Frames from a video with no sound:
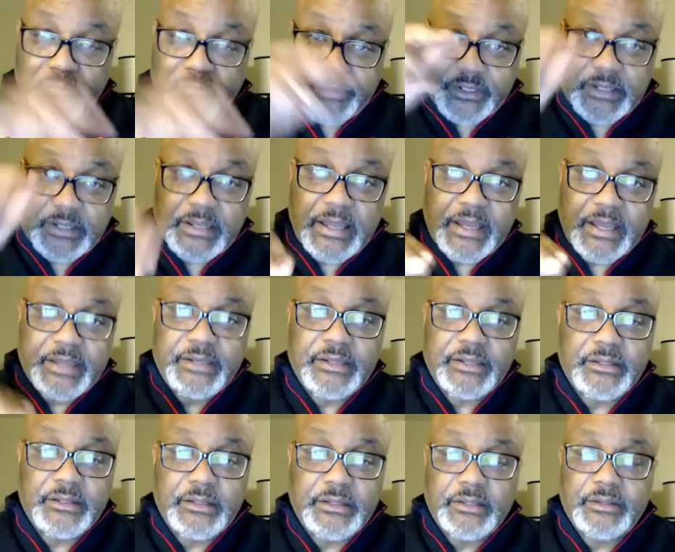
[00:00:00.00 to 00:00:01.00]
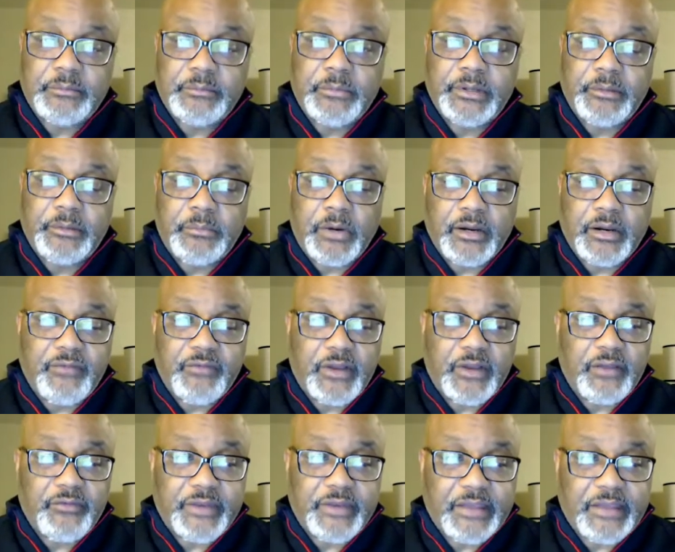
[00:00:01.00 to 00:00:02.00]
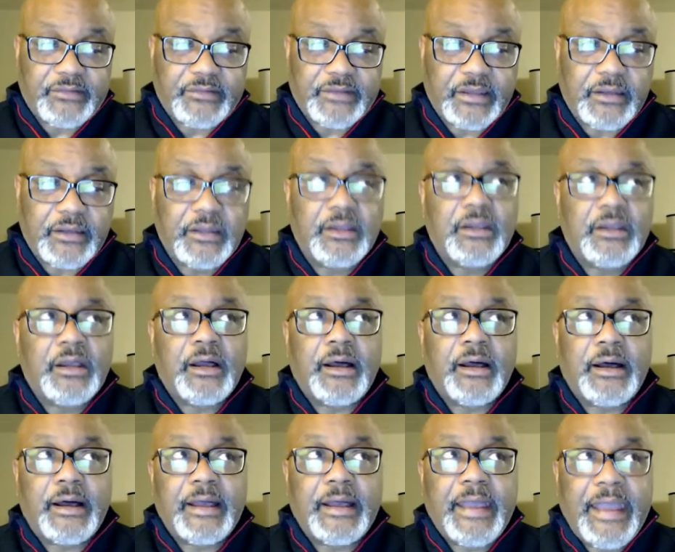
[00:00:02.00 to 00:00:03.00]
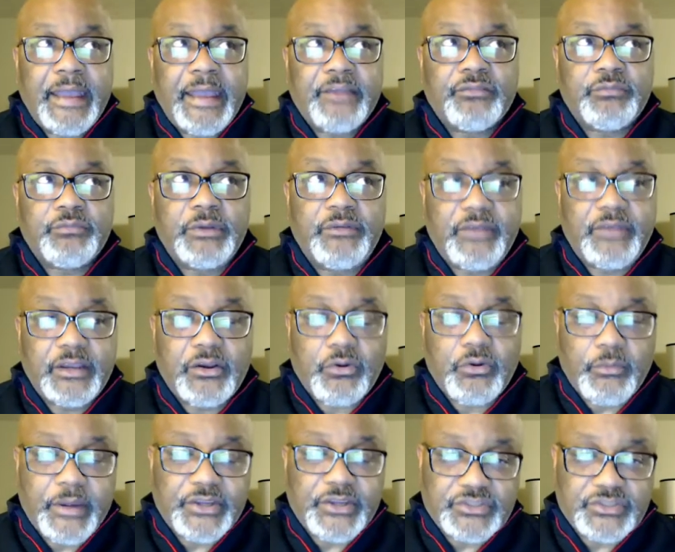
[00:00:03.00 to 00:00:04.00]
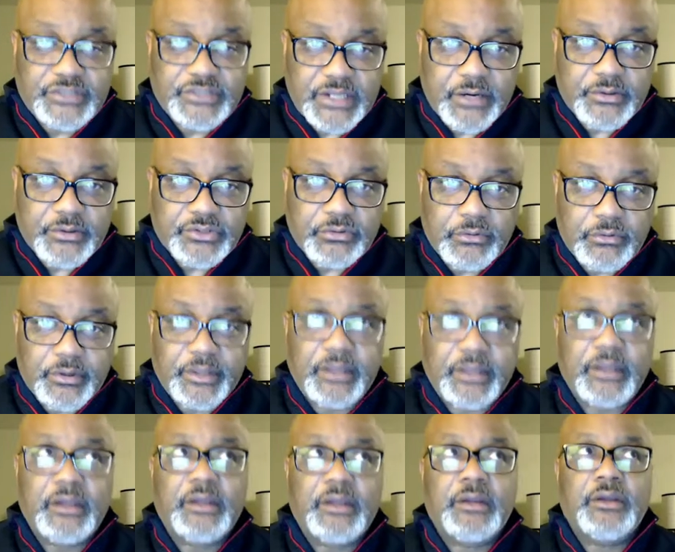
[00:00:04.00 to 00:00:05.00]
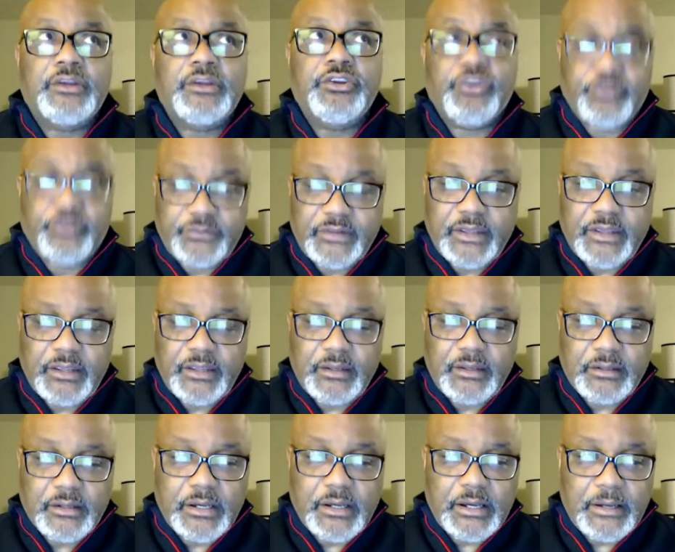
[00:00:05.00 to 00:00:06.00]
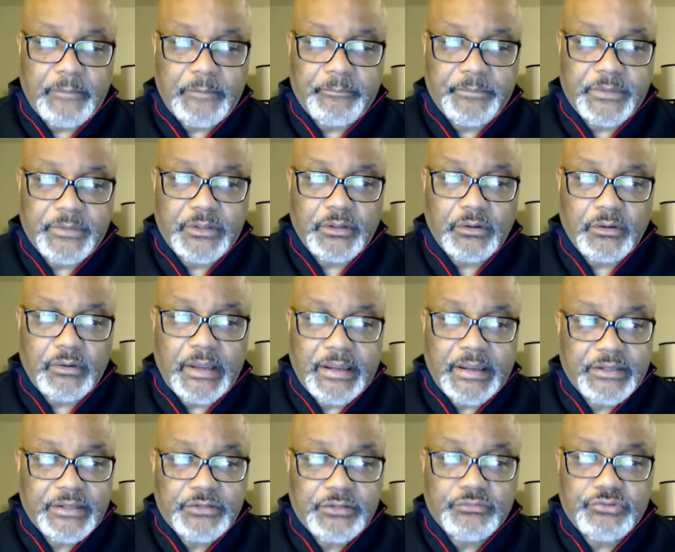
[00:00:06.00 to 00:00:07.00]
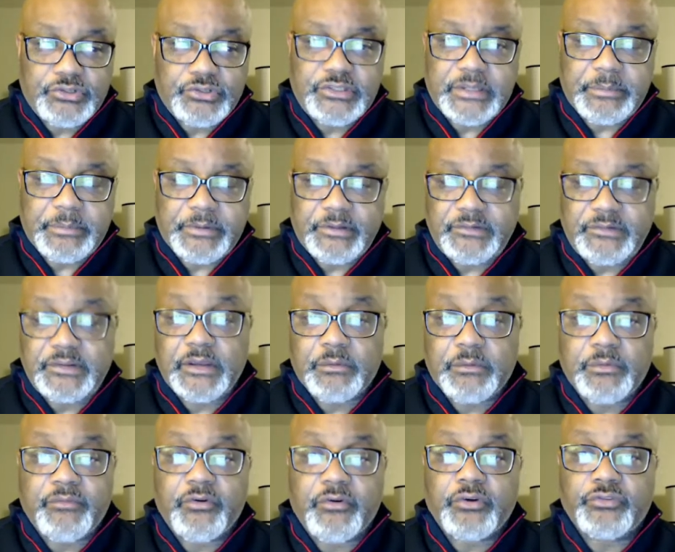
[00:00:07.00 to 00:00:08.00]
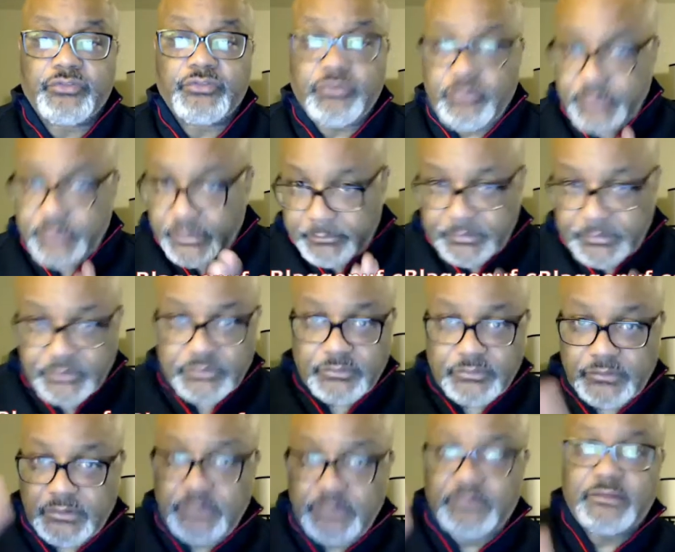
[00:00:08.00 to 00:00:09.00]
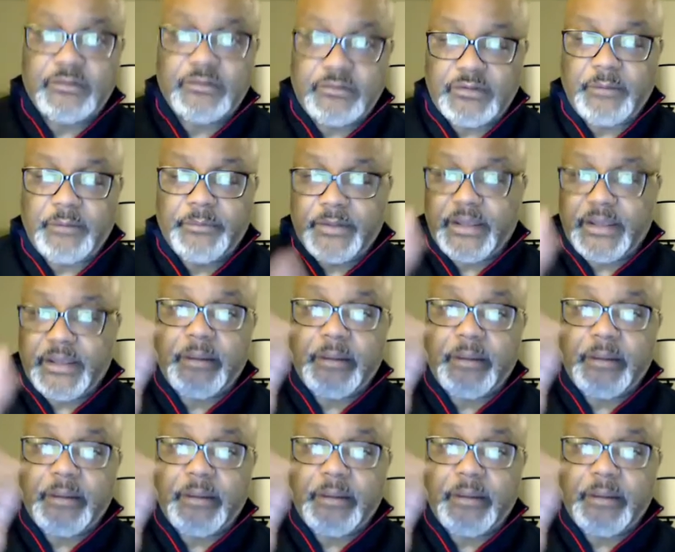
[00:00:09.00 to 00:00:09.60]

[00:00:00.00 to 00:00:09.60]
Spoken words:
a decline in the market value of an asset. As we've hit correction territory, you're seeing, you typically see a reversal. That means you see something kind